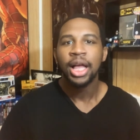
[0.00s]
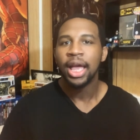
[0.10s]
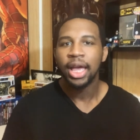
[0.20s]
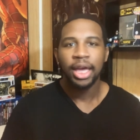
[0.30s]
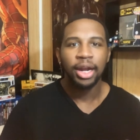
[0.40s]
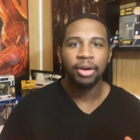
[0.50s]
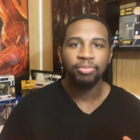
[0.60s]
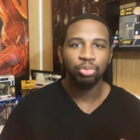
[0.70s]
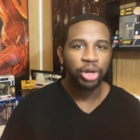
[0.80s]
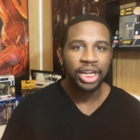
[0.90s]
and
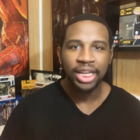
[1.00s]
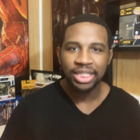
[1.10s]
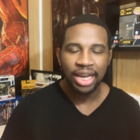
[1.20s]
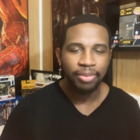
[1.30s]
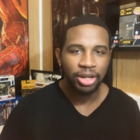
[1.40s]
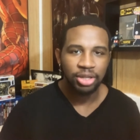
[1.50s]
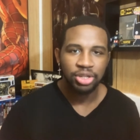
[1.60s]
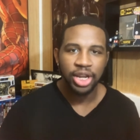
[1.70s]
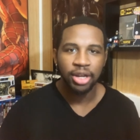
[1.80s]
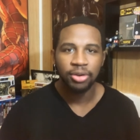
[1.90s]
I'm really excited about this
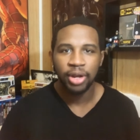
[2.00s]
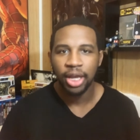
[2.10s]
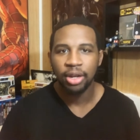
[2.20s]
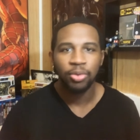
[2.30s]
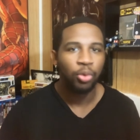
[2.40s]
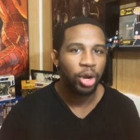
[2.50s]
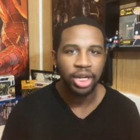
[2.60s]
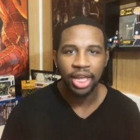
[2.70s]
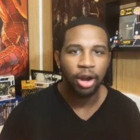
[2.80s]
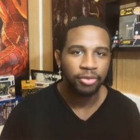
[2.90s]
channel and wanted to
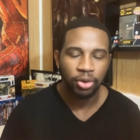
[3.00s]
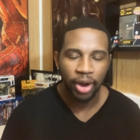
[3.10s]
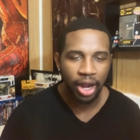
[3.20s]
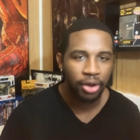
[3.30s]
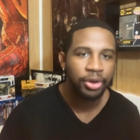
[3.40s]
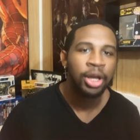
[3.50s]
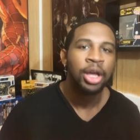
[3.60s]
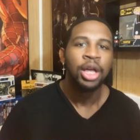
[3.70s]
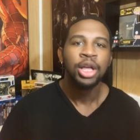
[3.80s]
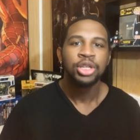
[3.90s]
get off the ground.
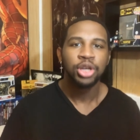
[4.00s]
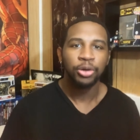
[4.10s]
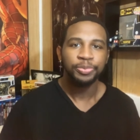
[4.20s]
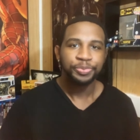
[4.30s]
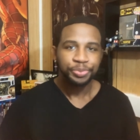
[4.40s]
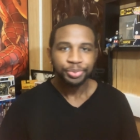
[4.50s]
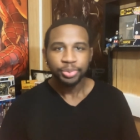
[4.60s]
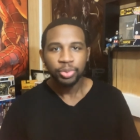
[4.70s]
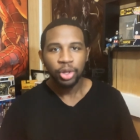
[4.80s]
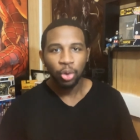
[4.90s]
So,
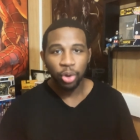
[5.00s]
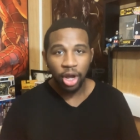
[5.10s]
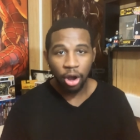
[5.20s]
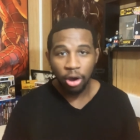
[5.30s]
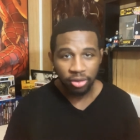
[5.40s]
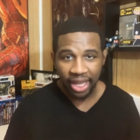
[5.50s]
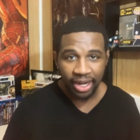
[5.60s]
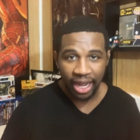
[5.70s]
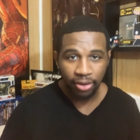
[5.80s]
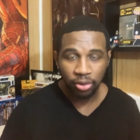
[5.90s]
with all
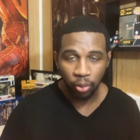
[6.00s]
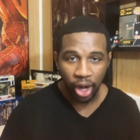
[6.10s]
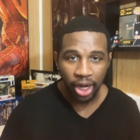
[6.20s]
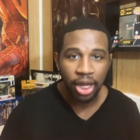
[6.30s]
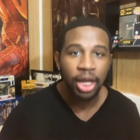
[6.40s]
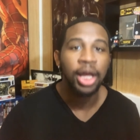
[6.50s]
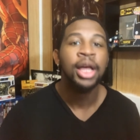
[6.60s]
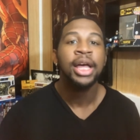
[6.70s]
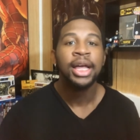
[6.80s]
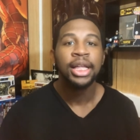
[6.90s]
that out the way,
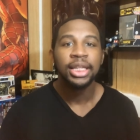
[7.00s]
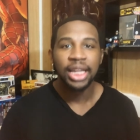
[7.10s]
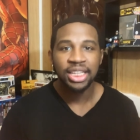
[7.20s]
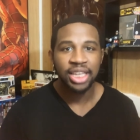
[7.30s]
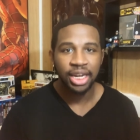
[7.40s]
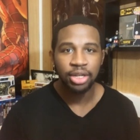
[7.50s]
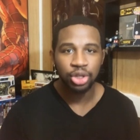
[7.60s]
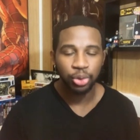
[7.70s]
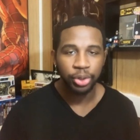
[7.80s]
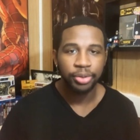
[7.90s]
let's get
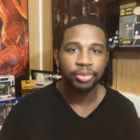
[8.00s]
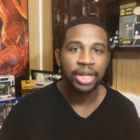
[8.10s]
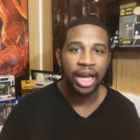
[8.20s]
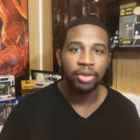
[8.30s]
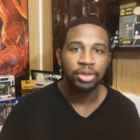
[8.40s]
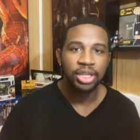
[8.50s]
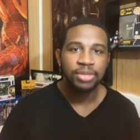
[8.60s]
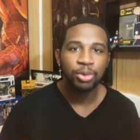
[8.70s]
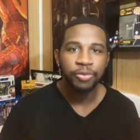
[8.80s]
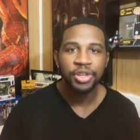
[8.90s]
into it. Now,
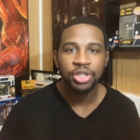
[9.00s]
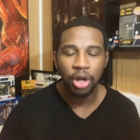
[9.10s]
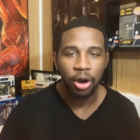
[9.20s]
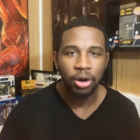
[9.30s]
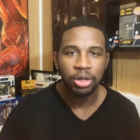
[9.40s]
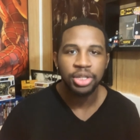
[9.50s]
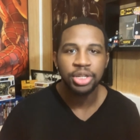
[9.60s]
this movie stars